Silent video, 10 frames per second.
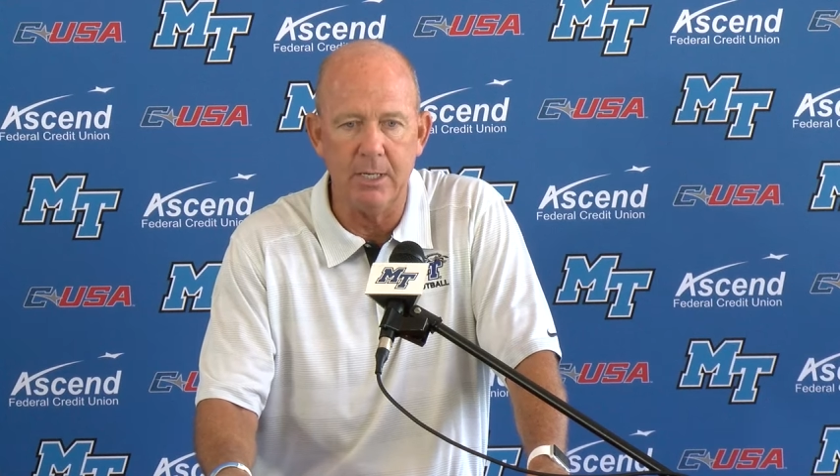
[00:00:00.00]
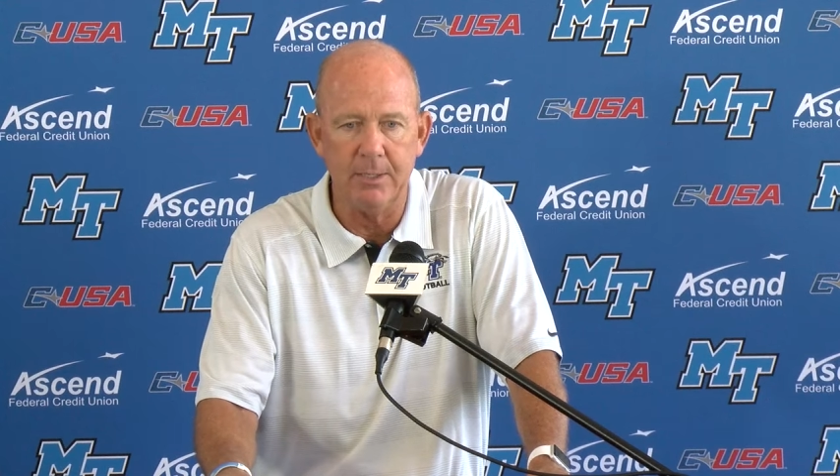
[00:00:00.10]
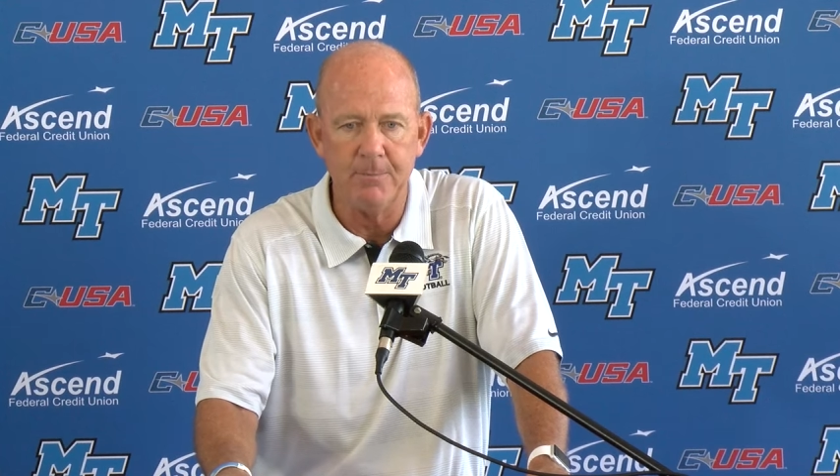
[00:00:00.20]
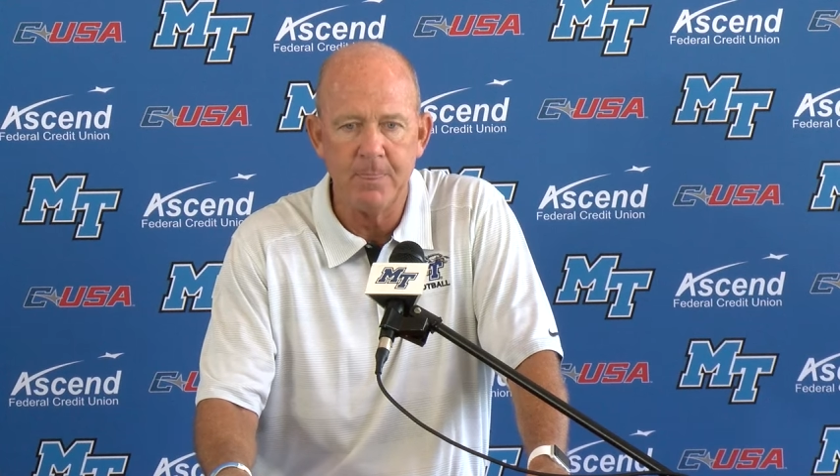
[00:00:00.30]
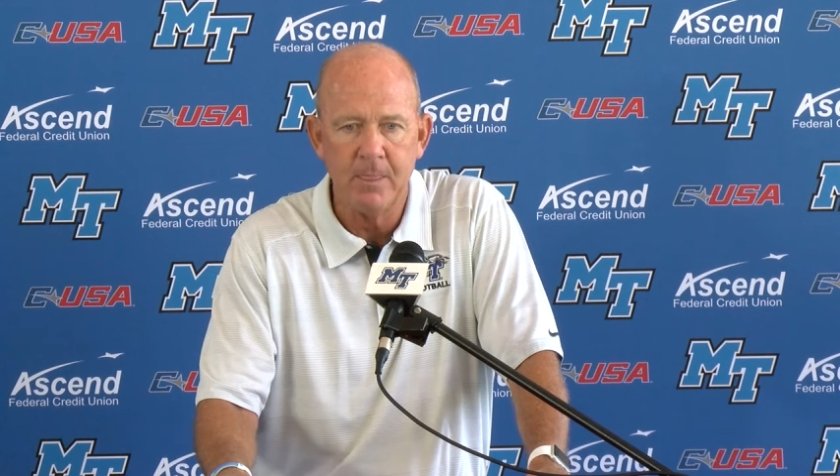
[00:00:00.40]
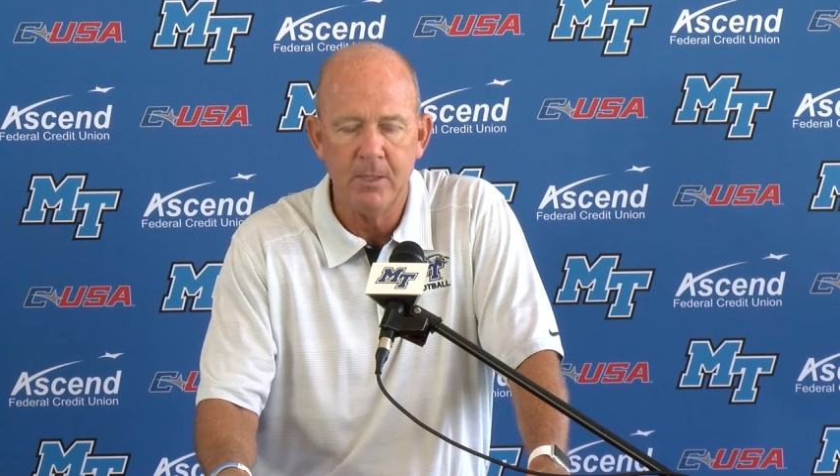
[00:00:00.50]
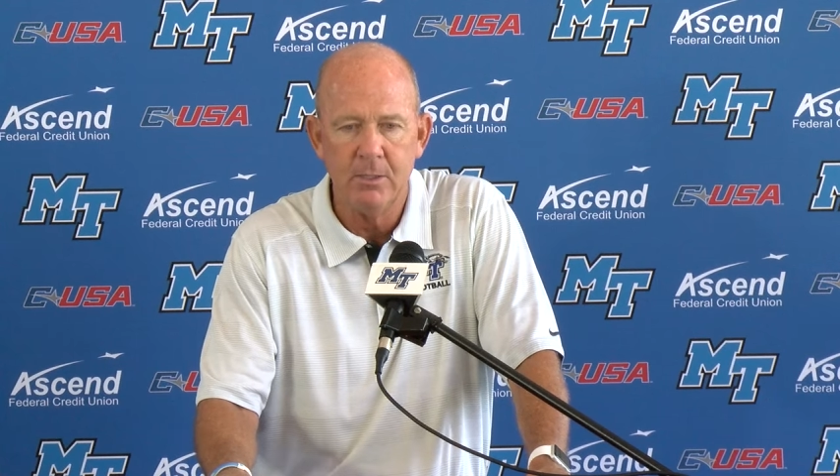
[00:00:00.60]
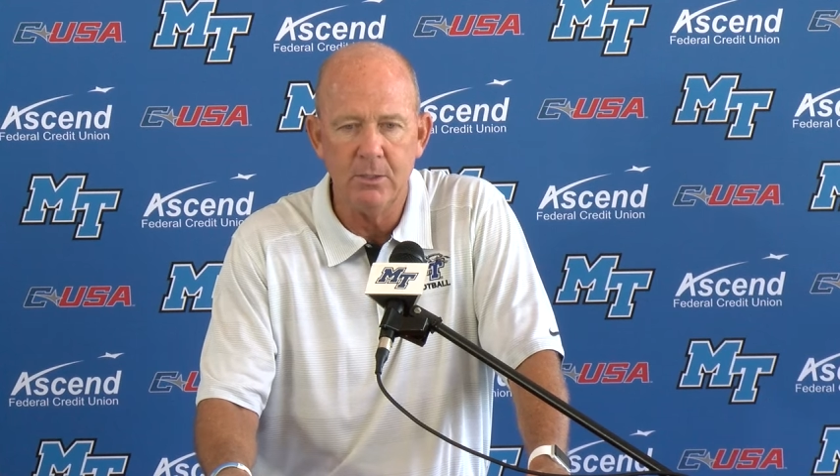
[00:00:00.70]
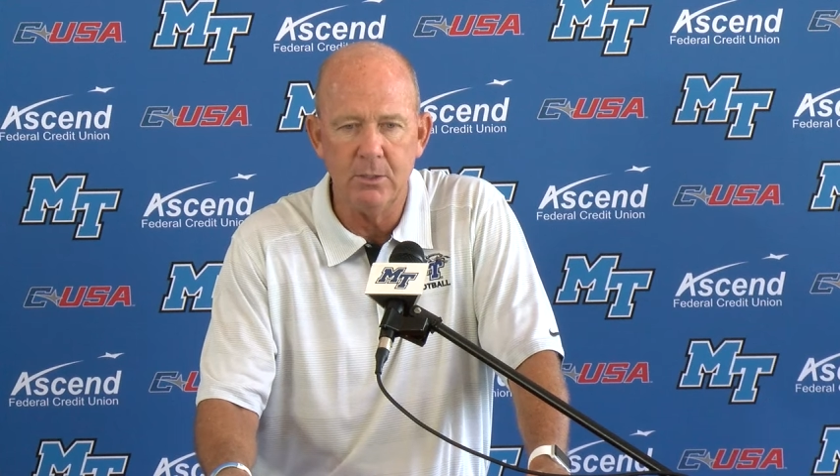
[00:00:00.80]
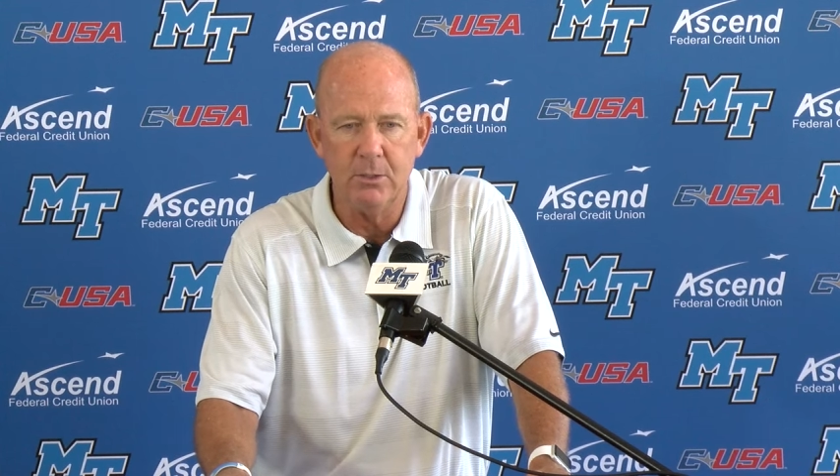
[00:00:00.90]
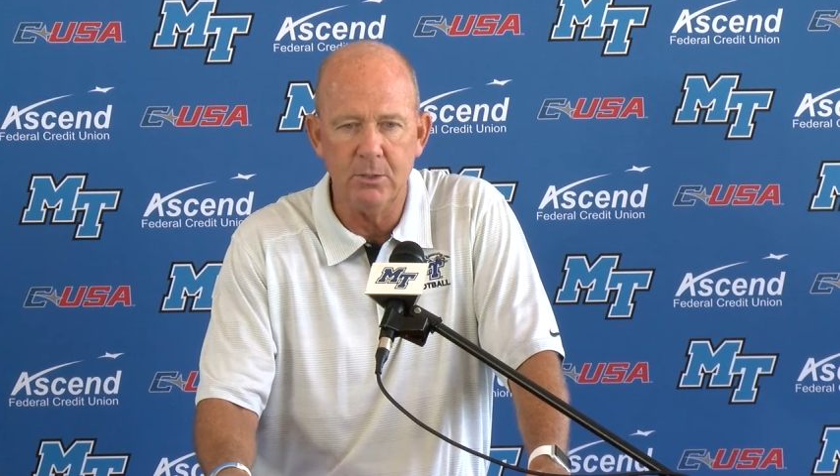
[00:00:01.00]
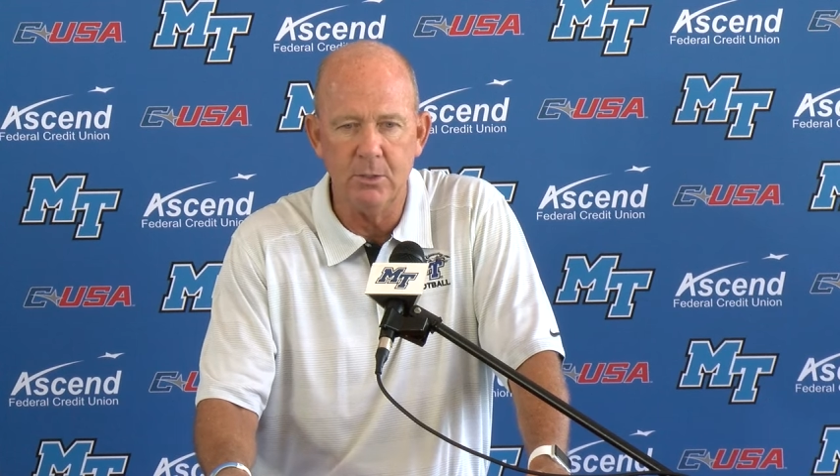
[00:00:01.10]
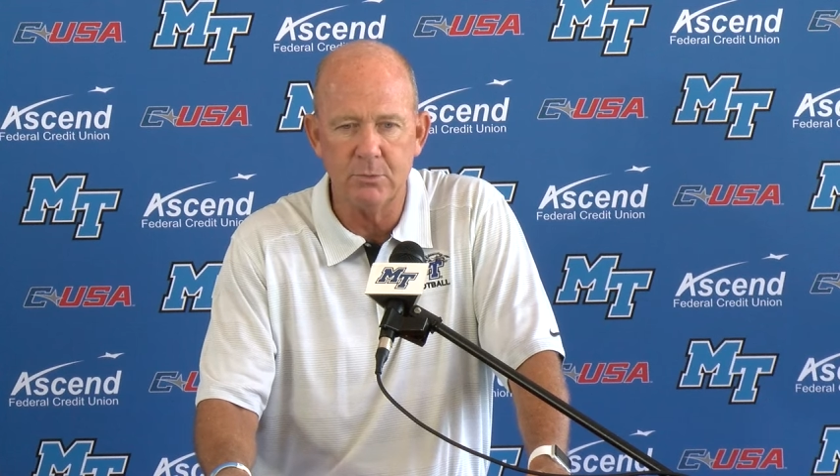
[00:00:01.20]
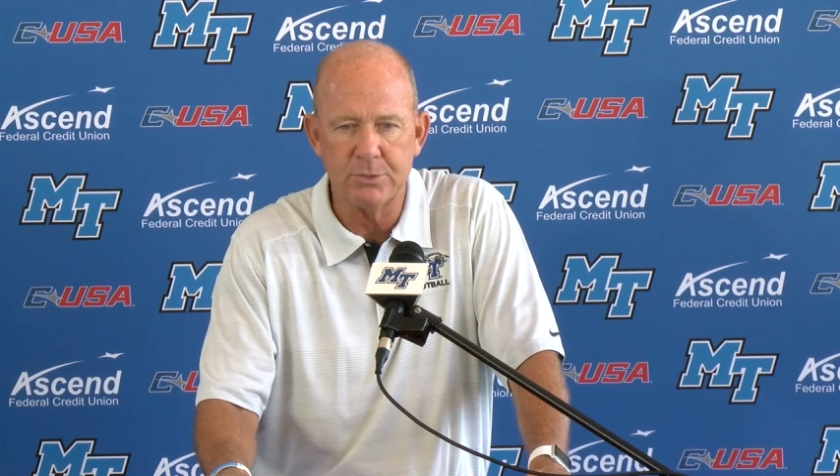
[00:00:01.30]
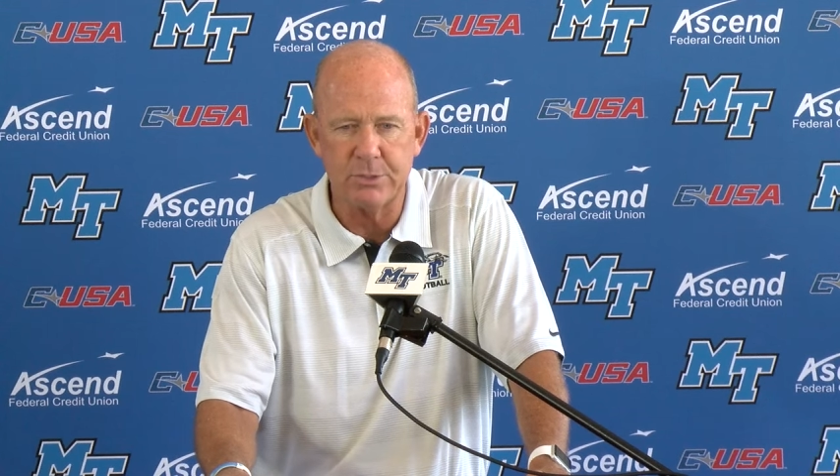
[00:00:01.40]
Uh, you
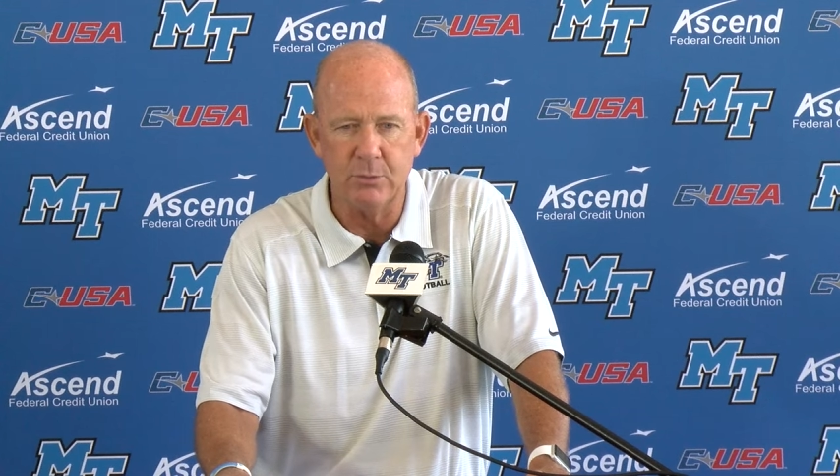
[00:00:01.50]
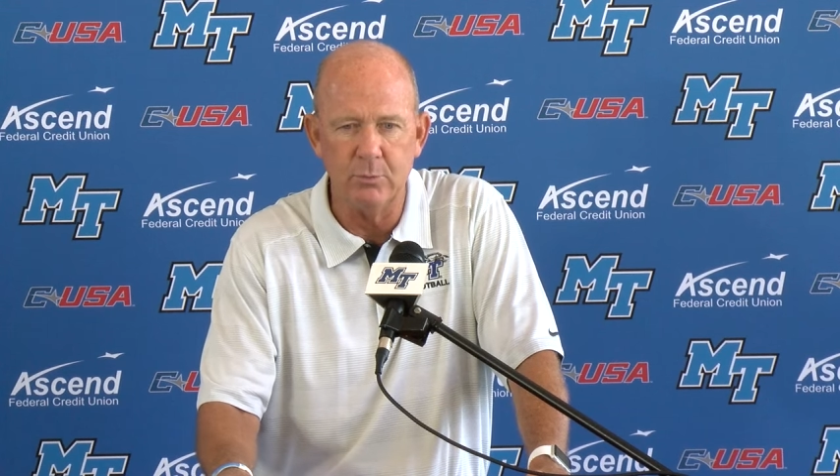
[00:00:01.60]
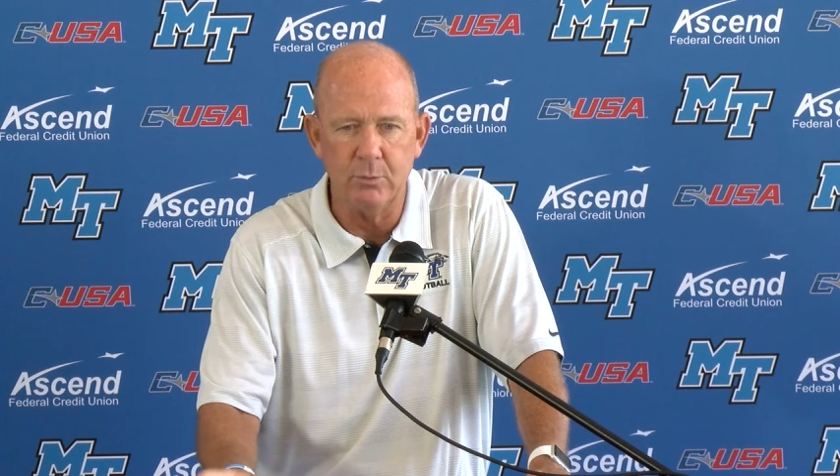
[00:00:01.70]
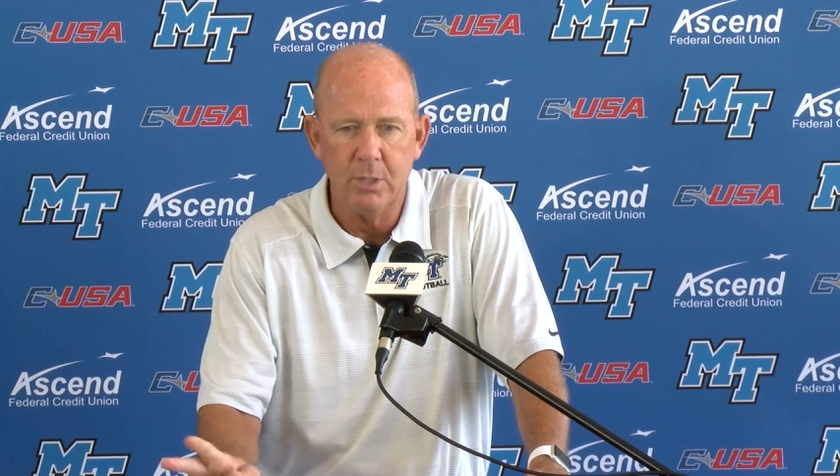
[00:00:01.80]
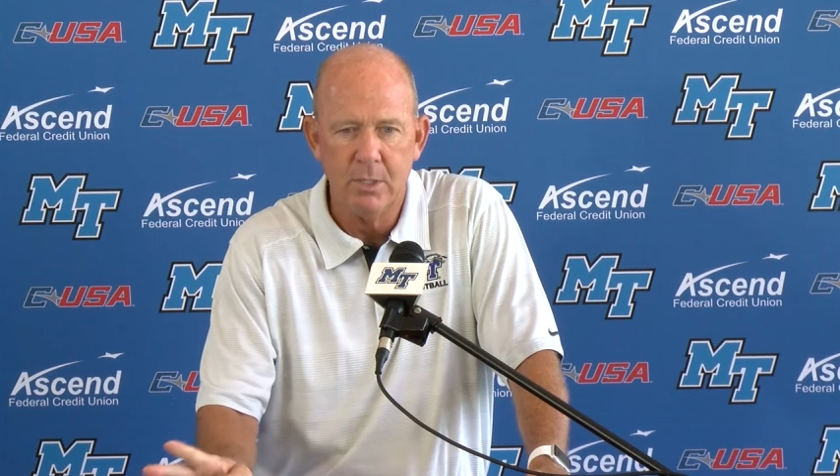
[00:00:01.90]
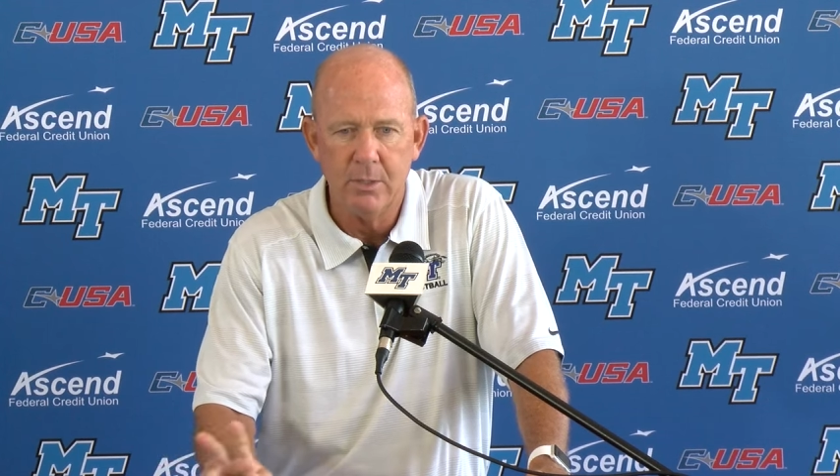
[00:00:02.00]
know, so